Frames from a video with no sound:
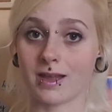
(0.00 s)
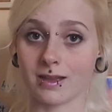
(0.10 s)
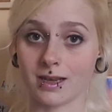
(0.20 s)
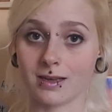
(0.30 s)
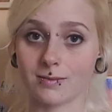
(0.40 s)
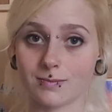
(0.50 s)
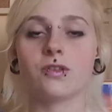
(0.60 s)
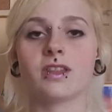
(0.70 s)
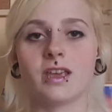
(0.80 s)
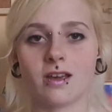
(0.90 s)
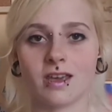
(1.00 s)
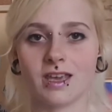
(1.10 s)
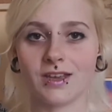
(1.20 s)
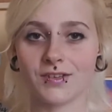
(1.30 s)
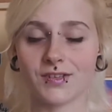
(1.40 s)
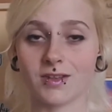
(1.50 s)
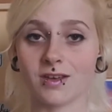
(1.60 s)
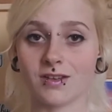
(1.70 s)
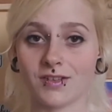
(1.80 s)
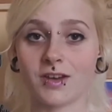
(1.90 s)
reality. During their younger years,
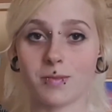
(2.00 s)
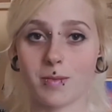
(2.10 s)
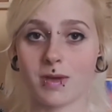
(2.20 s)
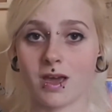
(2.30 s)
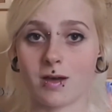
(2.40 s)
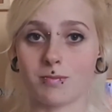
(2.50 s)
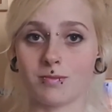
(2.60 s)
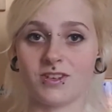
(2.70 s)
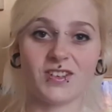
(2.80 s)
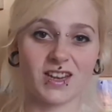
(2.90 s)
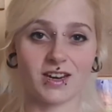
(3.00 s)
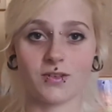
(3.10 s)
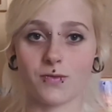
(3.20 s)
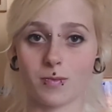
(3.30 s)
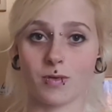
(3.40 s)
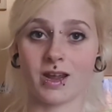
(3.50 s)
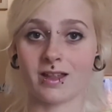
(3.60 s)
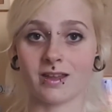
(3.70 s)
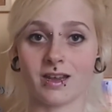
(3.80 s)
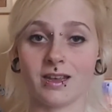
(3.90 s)
the sage might become disconnected from
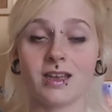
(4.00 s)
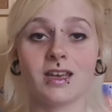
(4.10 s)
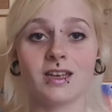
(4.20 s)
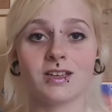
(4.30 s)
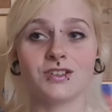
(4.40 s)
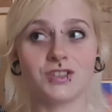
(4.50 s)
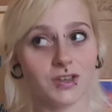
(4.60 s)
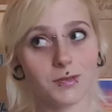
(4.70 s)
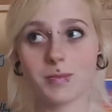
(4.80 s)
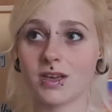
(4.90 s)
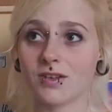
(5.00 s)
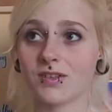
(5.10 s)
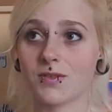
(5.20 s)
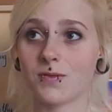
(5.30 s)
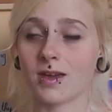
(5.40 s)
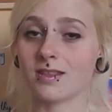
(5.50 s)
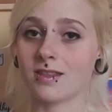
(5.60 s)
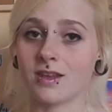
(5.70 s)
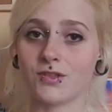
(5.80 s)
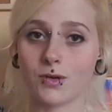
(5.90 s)
reality just because of the fact
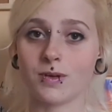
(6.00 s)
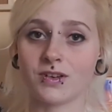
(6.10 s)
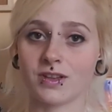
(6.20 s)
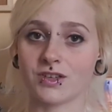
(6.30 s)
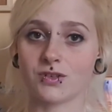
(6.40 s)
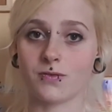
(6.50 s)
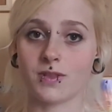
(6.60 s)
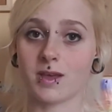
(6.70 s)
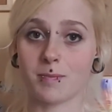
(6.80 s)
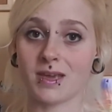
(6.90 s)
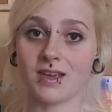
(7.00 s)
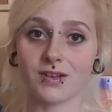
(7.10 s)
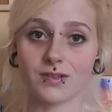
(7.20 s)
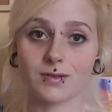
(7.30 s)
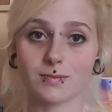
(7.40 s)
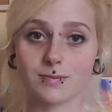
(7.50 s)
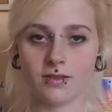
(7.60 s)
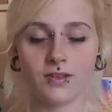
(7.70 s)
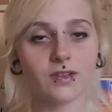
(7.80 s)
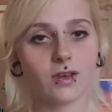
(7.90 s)
that they're too intellectual for their peers.
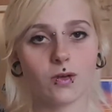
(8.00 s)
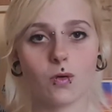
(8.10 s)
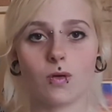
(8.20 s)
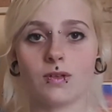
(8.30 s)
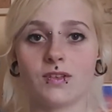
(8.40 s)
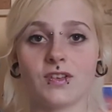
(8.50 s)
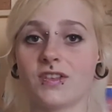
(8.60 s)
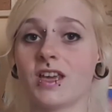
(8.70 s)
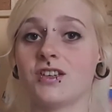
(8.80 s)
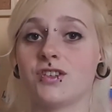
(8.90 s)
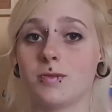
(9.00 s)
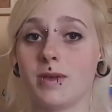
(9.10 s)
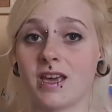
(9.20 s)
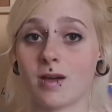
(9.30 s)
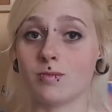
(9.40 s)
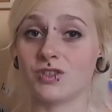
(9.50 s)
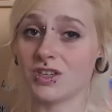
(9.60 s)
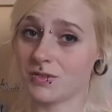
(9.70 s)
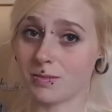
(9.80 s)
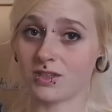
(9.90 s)
This can cause the sage to become
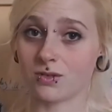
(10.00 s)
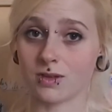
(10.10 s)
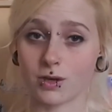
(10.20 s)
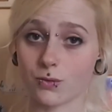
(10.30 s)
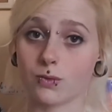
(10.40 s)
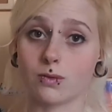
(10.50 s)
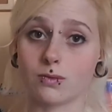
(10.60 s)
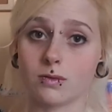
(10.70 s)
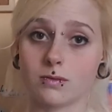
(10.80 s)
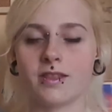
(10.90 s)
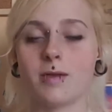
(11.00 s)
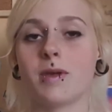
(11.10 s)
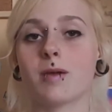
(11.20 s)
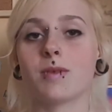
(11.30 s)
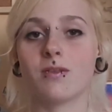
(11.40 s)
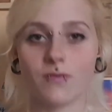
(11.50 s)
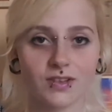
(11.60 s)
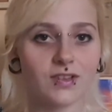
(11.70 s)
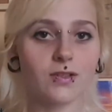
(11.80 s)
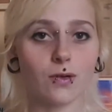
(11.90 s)
judgmental and cruel. They become
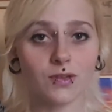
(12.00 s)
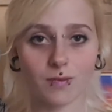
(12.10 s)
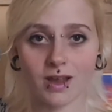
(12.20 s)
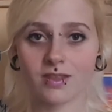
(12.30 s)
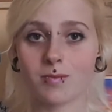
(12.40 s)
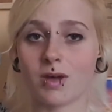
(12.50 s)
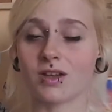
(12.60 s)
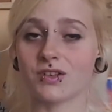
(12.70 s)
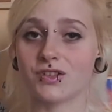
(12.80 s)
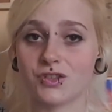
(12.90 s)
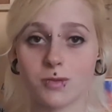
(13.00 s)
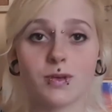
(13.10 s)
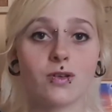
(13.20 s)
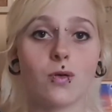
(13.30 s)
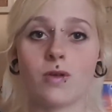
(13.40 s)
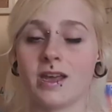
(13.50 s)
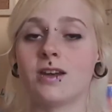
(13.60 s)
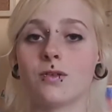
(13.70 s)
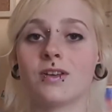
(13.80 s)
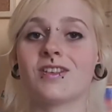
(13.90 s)
convinced that those around them are stupid or
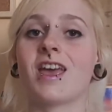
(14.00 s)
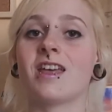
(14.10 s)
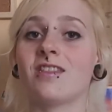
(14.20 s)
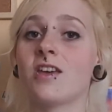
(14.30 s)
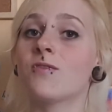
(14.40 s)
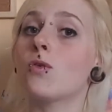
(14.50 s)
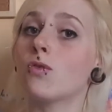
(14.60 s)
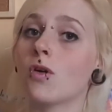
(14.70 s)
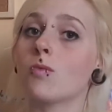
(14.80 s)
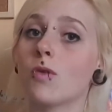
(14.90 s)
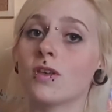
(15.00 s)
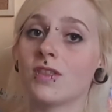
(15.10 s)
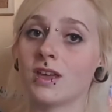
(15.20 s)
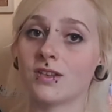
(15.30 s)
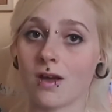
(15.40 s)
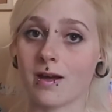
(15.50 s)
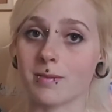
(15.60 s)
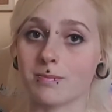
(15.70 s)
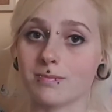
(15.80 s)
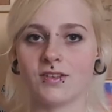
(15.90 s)
ignorant and therefore not worth their time.
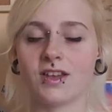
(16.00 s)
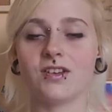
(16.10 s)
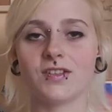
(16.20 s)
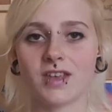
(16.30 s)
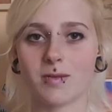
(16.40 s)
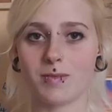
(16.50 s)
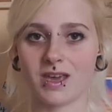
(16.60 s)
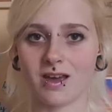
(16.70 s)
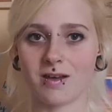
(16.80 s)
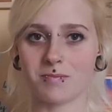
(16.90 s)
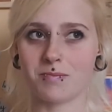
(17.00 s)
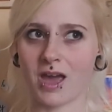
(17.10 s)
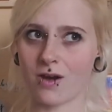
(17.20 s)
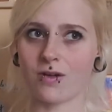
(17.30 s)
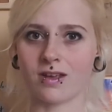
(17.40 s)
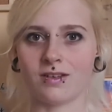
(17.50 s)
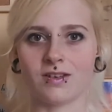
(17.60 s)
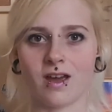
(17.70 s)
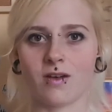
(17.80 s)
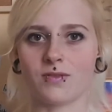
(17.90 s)
Sages can become arrogant
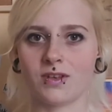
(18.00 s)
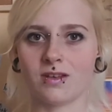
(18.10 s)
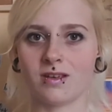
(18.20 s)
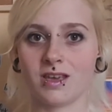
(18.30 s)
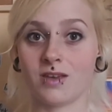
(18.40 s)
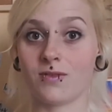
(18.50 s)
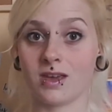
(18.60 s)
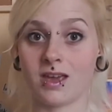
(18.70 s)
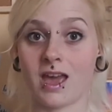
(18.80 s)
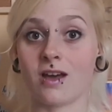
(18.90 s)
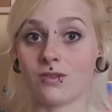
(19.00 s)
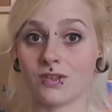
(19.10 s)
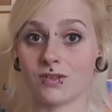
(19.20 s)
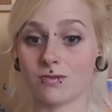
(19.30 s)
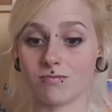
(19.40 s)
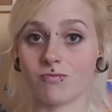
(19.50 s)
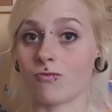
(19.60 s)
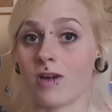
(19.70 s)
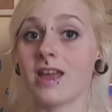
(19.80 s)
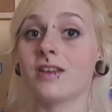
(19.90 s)
after giving out
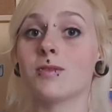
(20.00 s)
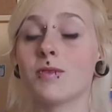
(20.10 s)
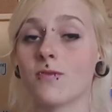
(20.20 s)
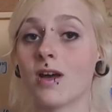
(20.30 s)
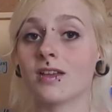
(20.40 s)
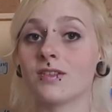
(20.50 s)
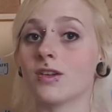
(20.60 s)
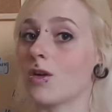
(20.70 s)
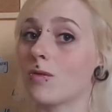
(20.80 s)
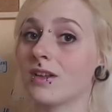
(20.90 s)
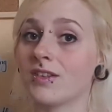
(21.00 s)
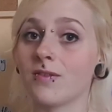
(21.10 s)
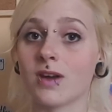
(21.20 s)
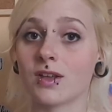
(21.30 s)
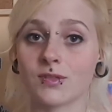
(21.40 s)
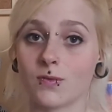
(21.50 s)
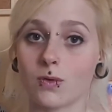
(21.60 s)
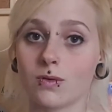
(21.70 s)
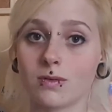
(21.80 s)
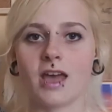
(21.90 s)
random advice that no one has even asked
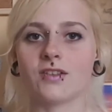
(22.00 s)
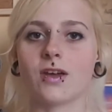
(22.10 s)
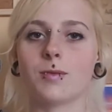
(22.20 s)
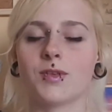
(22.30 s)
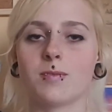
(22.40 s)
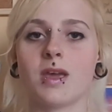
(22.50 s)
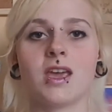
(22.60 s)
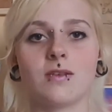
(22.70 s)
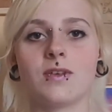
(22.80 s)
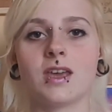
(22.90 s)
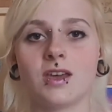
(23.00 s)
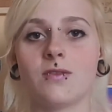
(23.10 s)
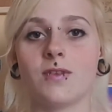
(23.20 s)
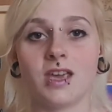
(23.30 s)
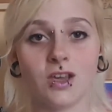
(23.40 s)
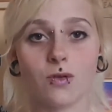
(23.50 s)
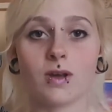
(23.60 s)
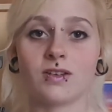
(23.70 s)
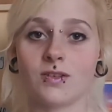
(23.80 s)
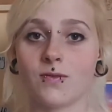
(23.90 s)
for. At times they may even give
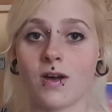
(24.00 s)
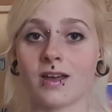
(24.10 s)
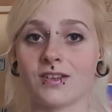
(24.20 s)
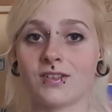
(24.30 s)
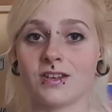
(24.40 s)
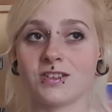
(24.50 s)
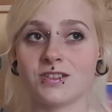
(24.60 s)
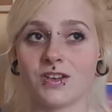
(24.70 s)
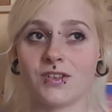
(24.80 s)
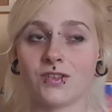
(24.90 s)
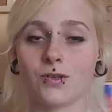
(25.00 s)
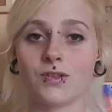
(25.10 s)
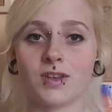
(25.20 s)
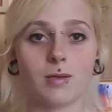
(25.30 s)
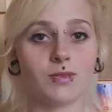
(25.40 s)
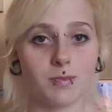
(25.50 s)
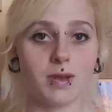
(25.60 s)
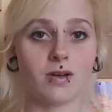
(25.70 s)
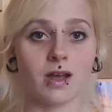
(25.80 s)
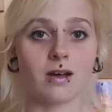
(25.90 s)
incorrect advice just to seem
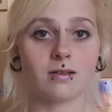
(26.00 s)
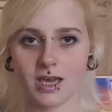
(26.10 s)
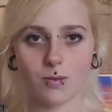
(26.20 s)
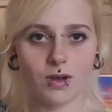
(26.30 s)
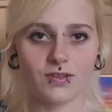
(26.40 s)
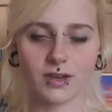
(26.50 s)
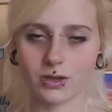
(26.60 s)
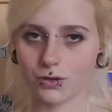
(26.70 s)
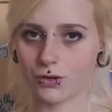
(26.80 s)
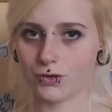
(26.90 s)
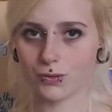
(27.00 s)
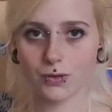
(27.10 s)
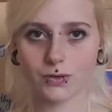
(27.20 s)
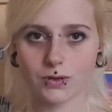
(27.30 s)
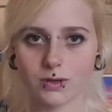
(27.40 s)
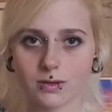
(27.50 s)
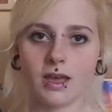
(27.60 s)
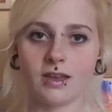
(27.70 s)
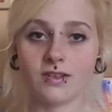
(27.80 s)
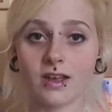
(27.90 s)
superior. Keywords include truth,
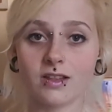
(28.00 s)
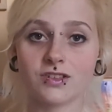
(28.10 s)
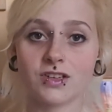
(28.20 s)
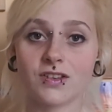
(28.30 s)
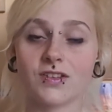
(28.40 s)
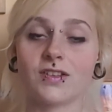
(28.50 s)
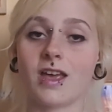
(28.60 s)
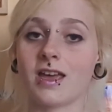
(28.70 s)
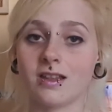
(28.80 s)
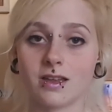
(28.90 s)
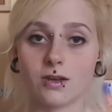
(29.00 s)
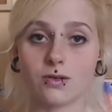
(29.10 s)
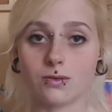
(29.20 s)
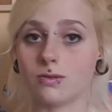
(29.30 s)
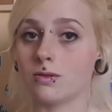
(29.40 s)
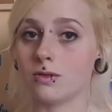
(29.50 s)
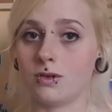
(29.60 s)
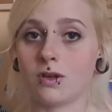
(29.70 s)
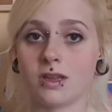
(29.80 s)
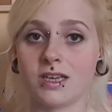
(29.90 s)
intelligence, analytical,
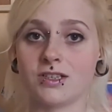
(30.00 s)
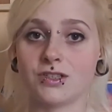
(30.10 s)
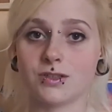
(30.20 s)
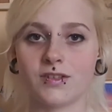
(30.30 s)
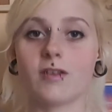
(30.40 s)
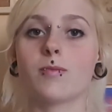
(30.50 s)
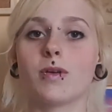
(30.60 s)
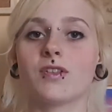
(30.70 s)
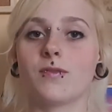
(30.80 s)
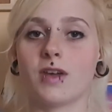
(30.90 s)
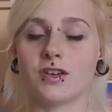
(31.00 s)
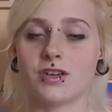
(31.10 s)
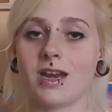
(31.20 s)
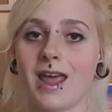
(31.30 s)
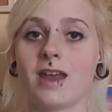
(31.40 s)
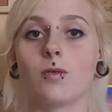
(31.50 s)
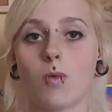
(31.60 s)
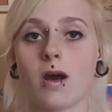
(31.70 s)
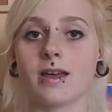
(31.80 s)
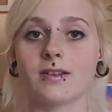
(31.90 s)
knowledge, self-preservation, and
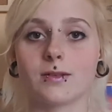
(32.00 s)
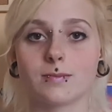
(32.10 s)
wise.